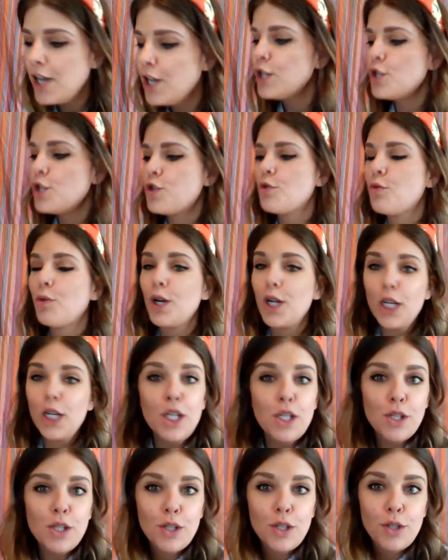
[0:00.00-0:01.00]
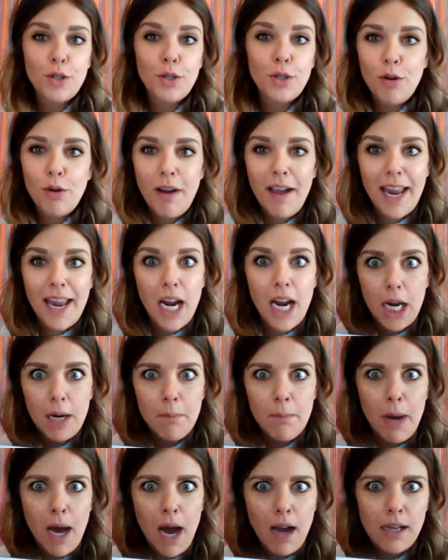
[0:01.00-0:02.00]
So we're going to do an
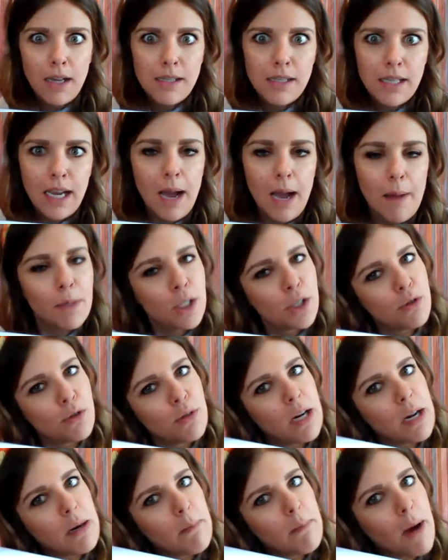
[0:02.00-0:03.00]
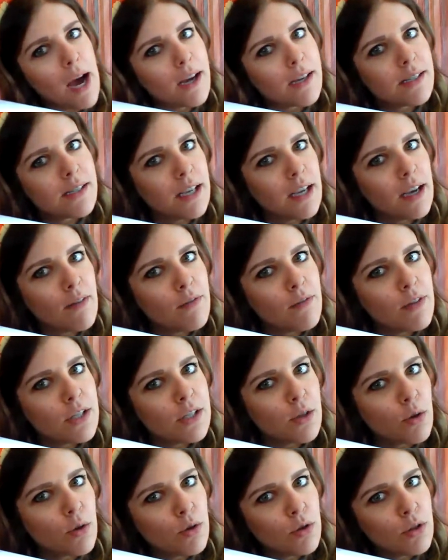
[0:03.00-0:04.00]
unboxing. I'm going to do an unboxing of this
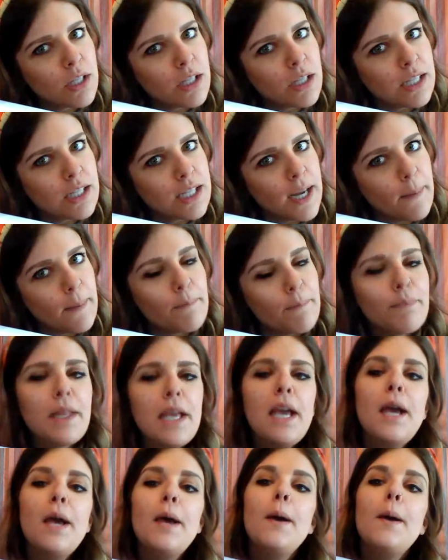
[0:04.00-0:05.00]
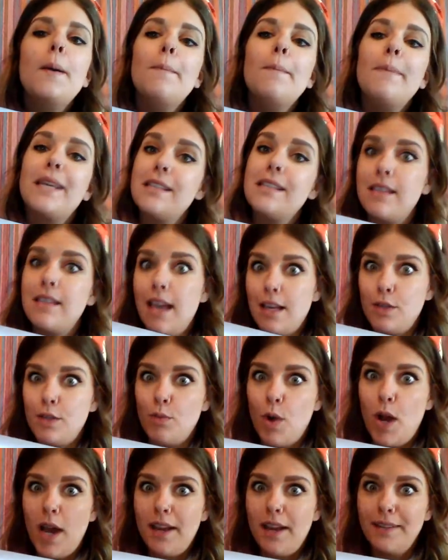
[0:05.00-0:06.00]
solar system because guess
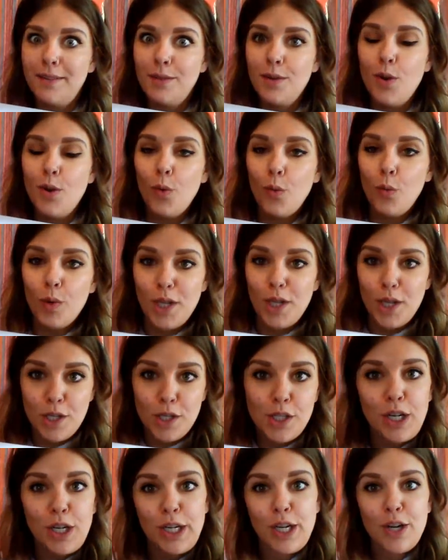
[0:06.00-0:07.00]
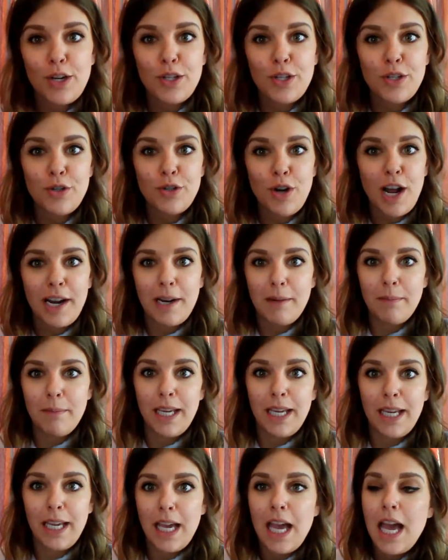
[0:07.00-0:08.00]
what? We are starting on
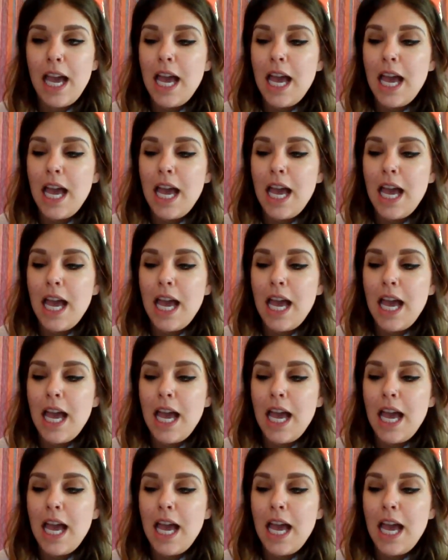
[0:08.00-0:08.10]
astronomy.